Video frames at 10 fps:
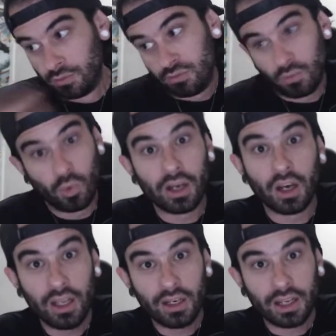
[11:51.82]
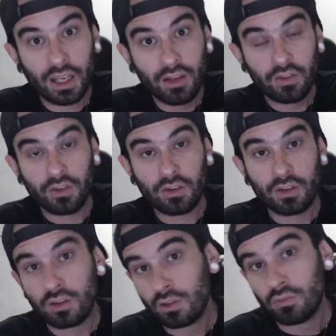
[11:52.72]
why not, I guess?
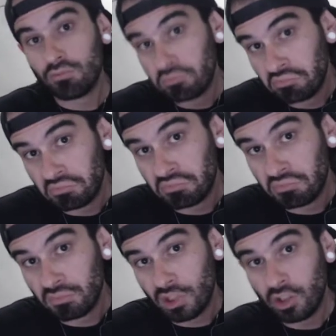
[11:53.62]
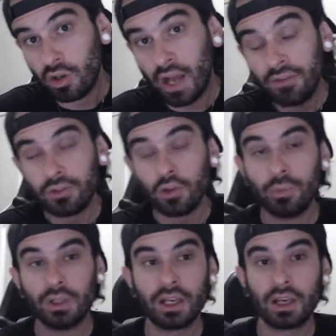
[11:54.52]
You don't have to,
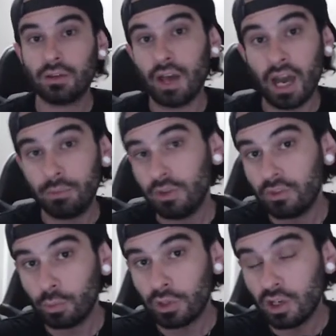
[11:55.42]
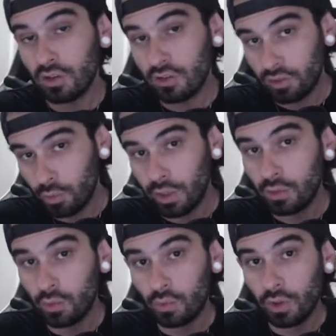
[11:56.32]
but like I'd be super curious as to why
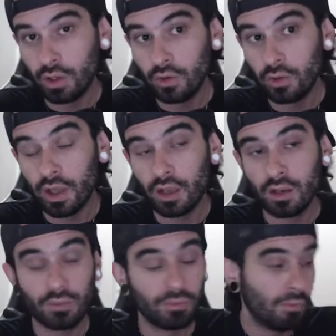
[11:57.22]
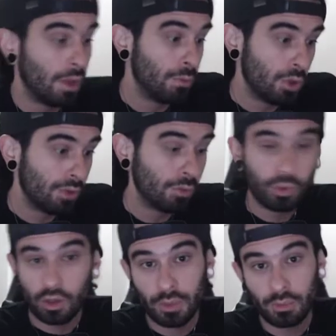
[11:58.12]
you wouldn't want to do that. Maybe you have a
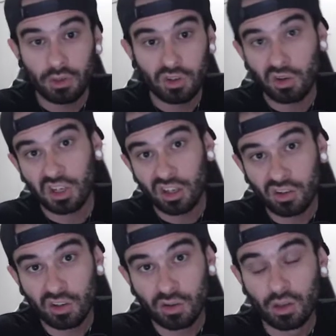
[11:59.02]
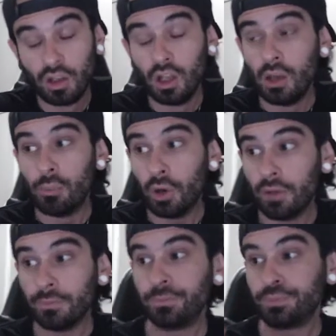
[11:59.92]
point, maybe you don't, I don't know.
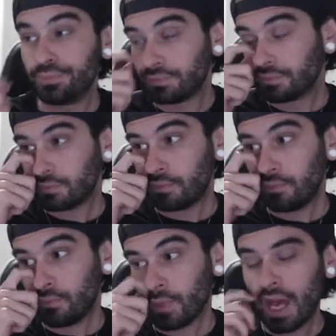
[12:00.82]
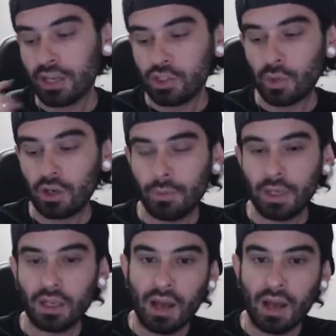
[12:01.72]
But I just wanted to make it